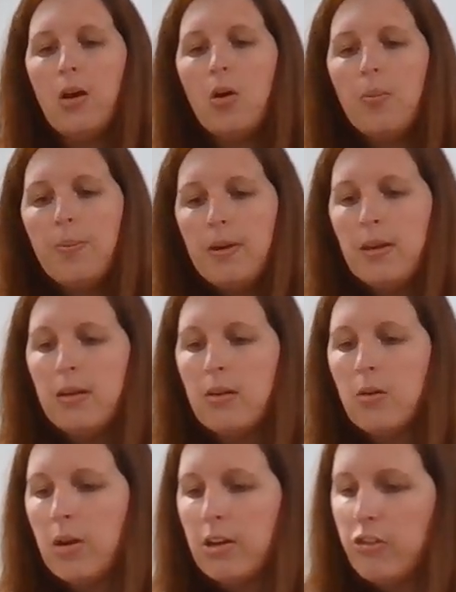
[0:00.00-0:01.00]

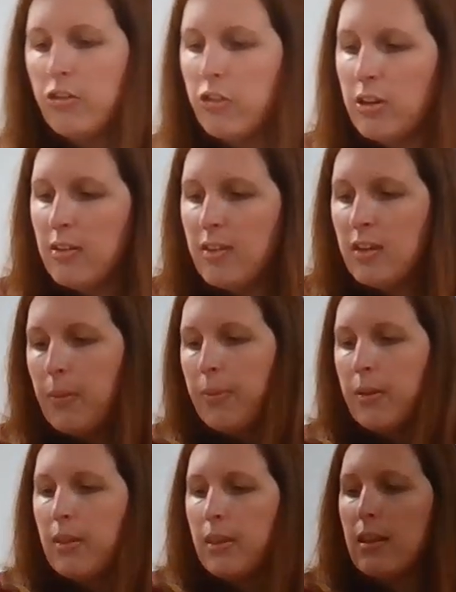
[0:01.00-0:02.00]
Open questions
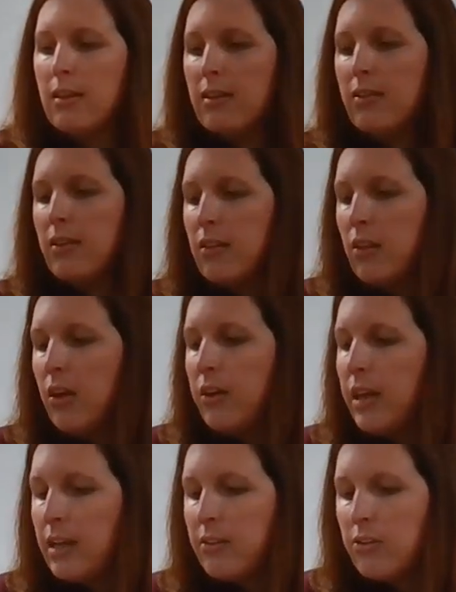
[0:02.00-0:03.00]
typically elicit
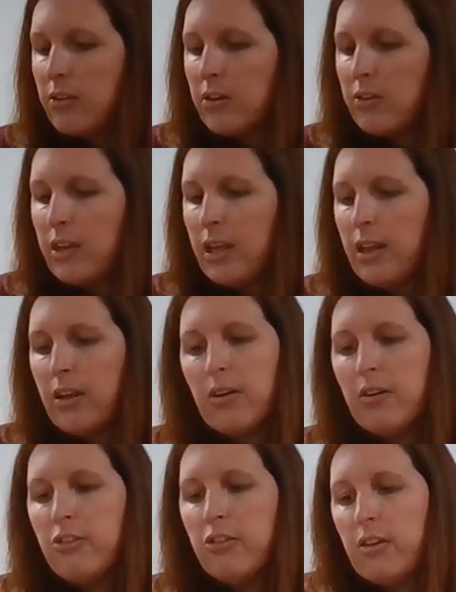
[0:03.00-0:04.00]
long answers and
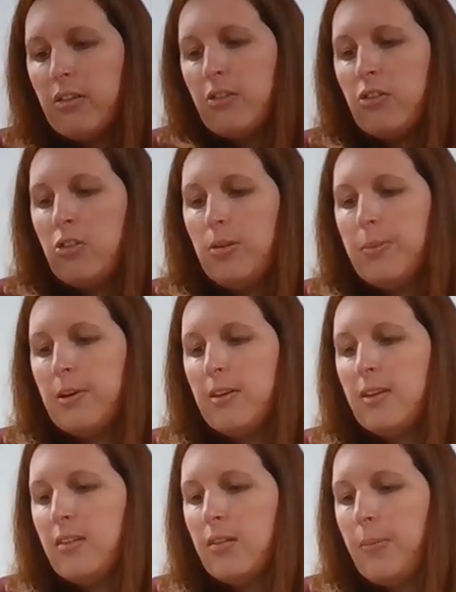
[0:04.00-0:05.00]
encourage others to
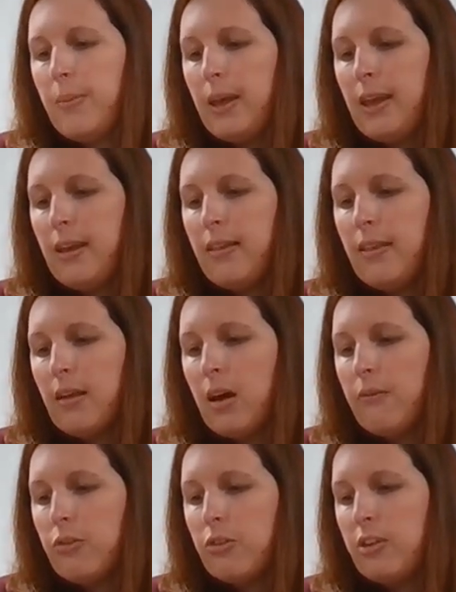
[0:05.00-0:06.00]
participate in the
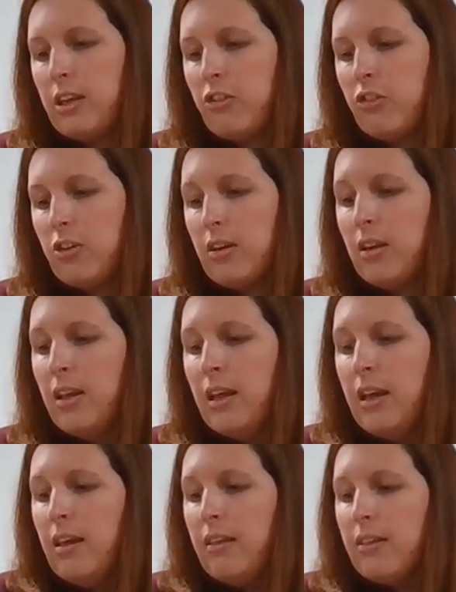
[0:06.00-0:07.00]
conversation.
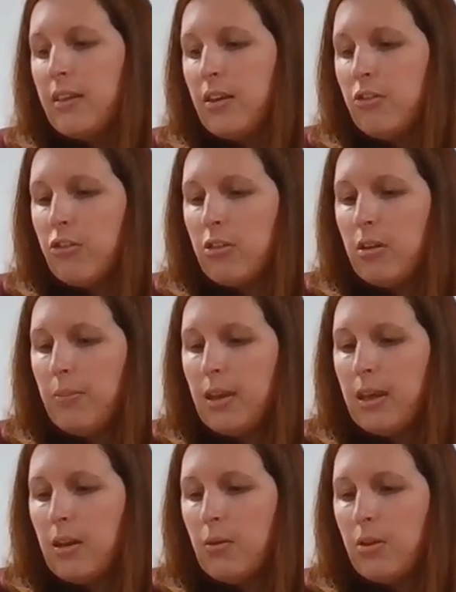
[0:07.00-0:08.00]
They usually
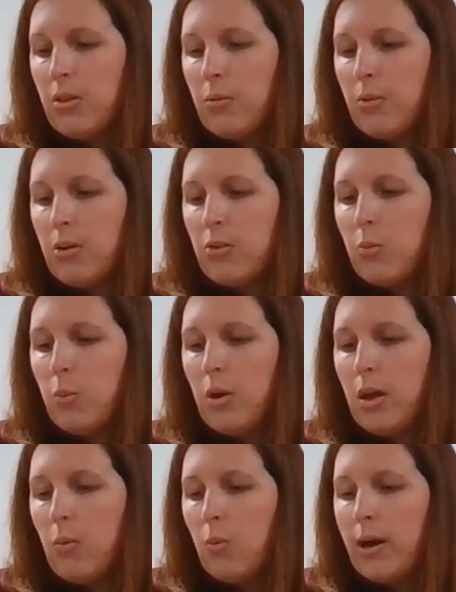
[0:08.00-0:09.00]
begin with the words
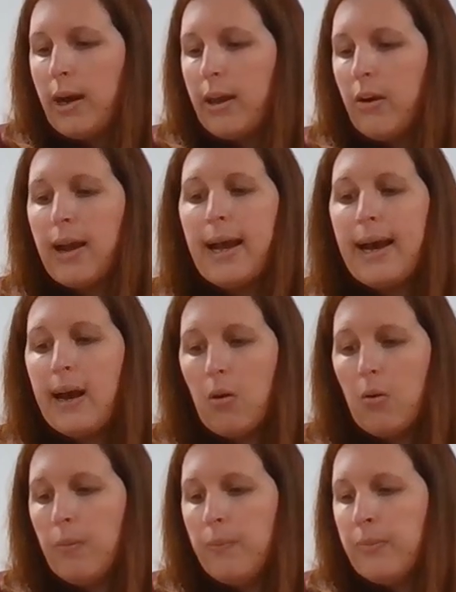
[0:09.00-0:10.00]
what, why, or
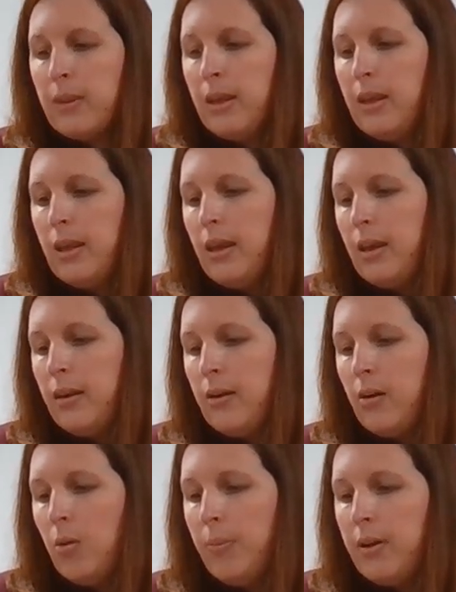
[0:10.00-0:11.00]
how.
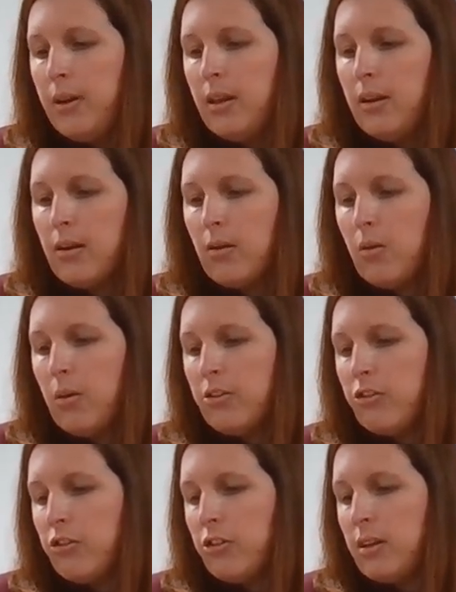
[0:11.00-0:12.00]
An open-ended
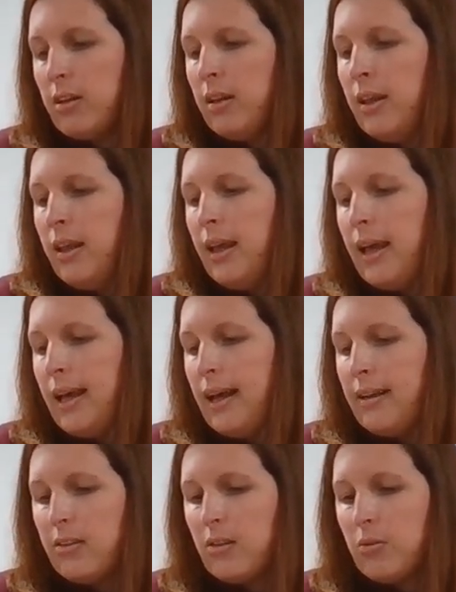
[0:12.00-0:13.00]
question
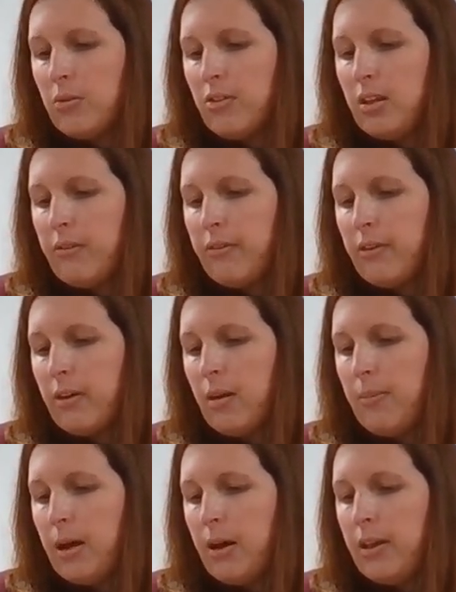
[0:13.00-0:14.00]
asks the receiver
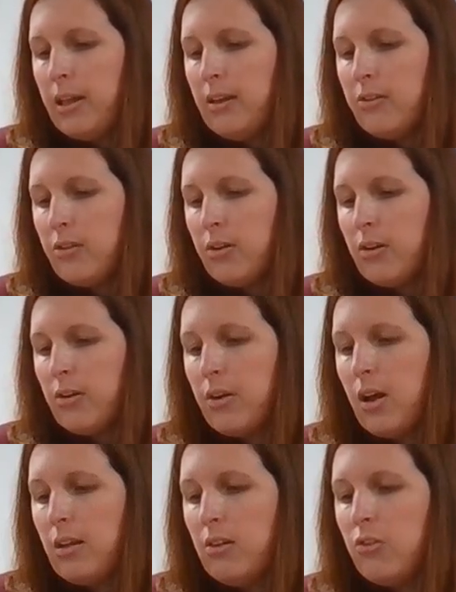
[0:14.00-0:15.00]
about his or
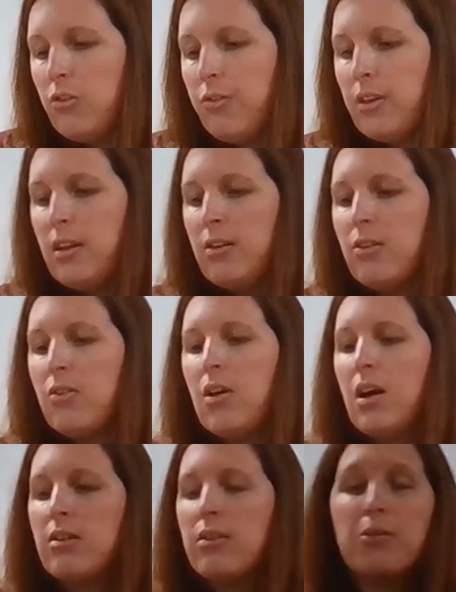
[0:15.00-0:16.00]
knowledge, feelings,
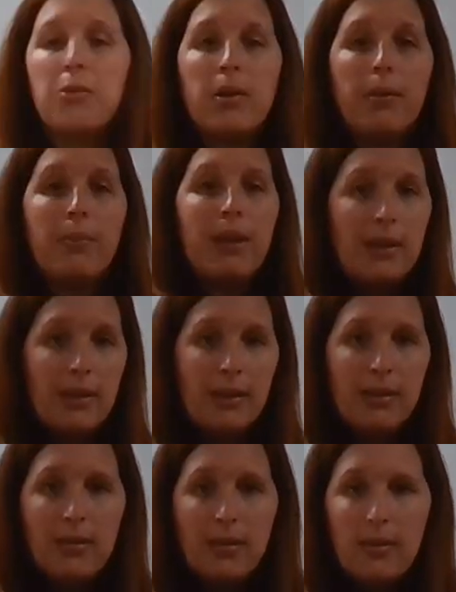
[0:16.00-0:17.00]
thoughts, or
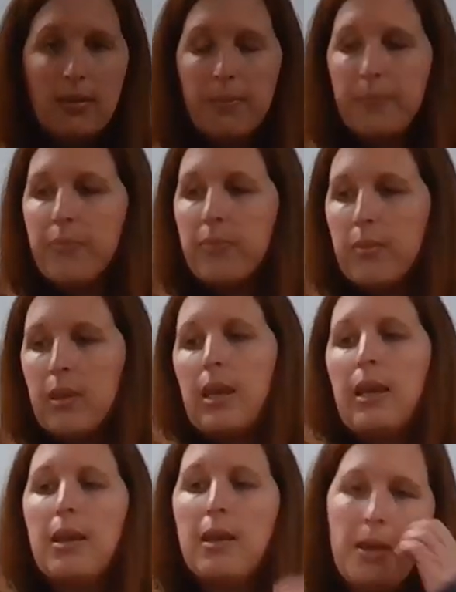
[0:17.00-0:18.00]
opinions.
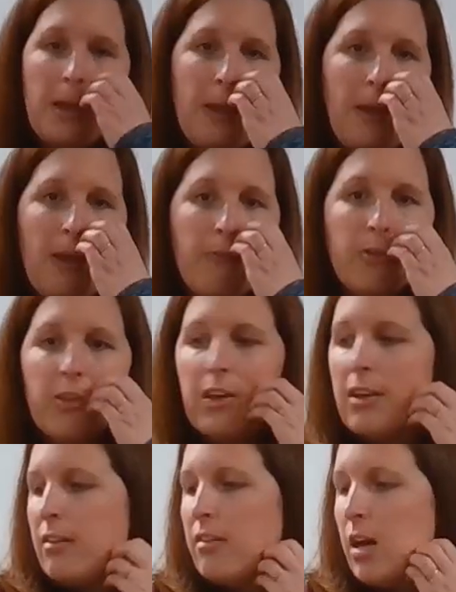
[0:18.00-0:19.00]
Okay? If you
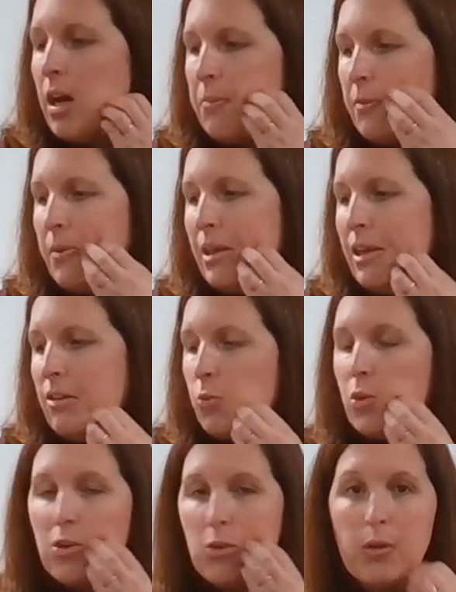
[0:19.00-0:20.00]
look at the top of page
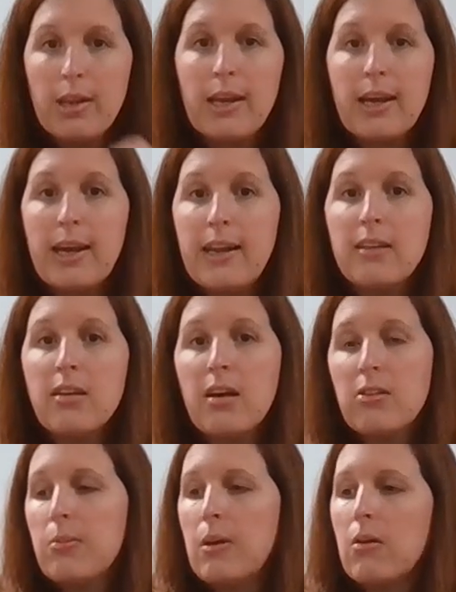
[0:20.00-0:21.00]
129, it
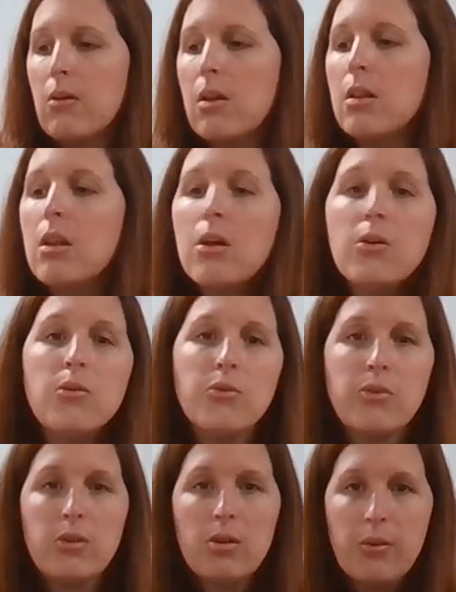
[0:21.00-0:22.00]
talks about
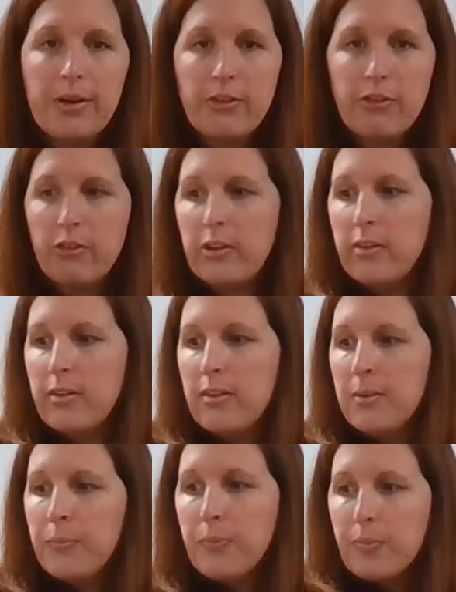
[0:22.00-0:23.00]
closed questions.